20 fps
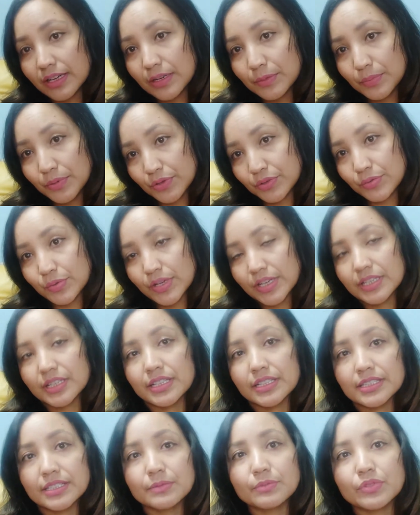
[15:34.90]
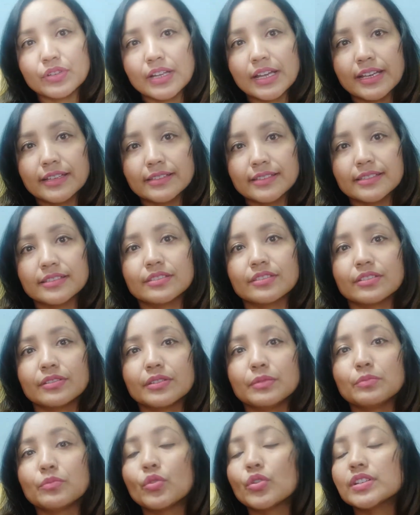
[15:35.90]
portrait symbolizes the
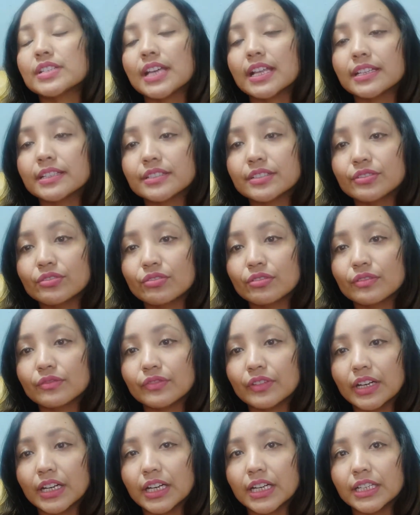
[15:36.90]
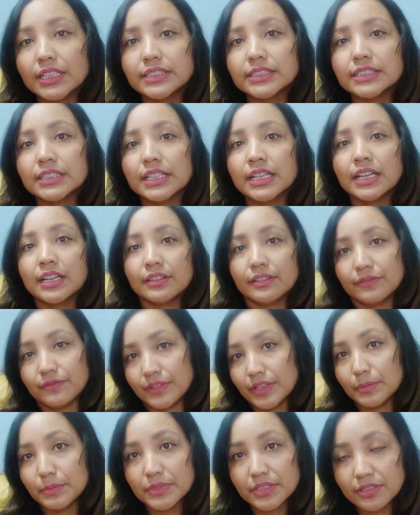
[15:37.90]
immortality of art. The
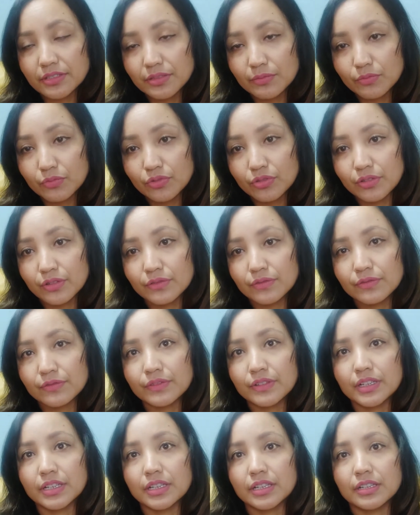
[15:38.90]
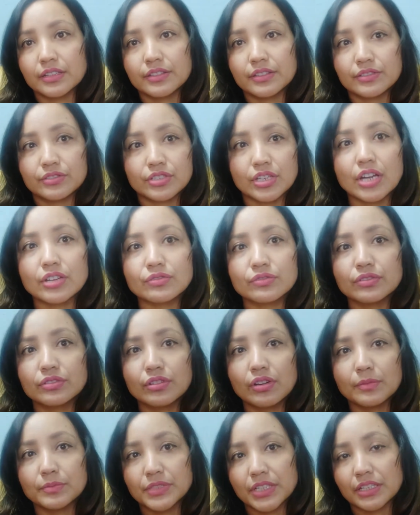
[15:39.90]
frame is a symbol of the general
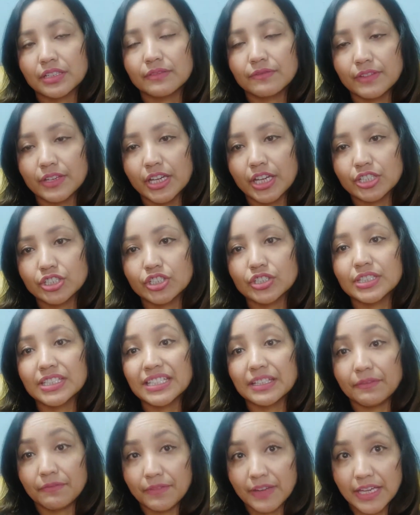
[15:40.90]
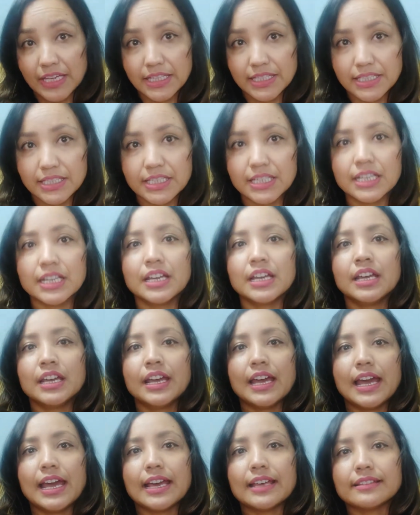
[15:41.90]
objectification she faced
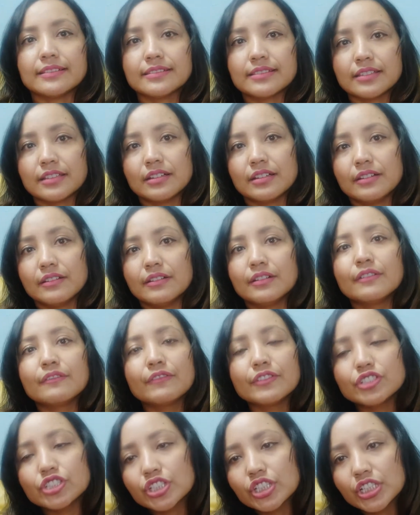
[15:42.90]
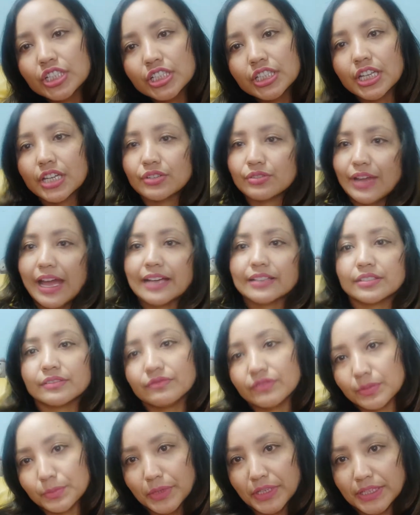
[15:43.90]
as a physically attractive
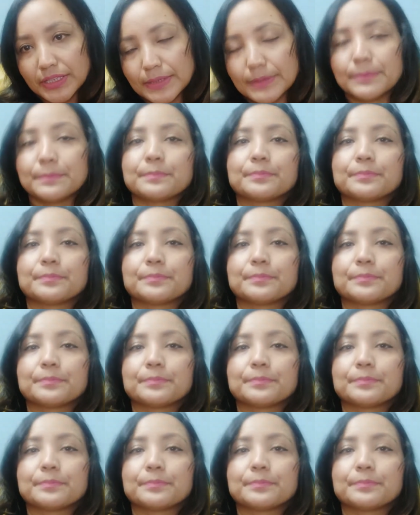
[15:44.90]
woman.